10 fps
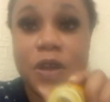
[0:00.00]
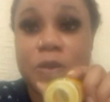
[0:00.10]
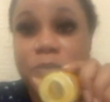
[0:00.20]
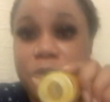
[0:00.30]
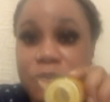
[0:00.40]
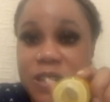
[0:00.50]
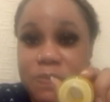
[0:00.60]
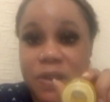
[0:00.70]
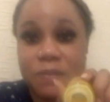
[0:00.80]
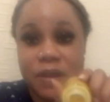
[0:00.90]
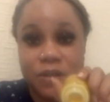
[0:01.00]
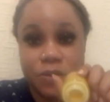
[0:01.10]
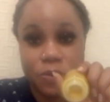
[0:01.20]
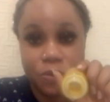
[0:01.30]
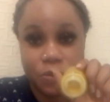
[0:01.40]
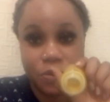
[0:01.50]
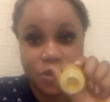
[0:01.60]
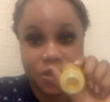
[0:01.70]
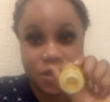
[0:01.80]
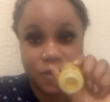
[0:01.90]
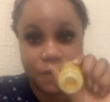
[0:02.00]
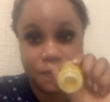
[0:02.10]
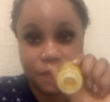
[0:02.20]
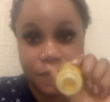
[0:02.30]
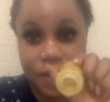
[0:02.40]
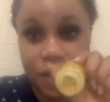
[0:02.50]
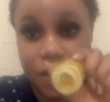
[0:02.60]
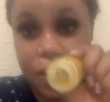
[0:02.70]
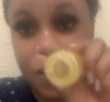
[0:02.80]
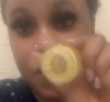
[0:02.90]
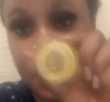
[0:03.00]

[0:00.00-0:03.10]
promise pigment do see the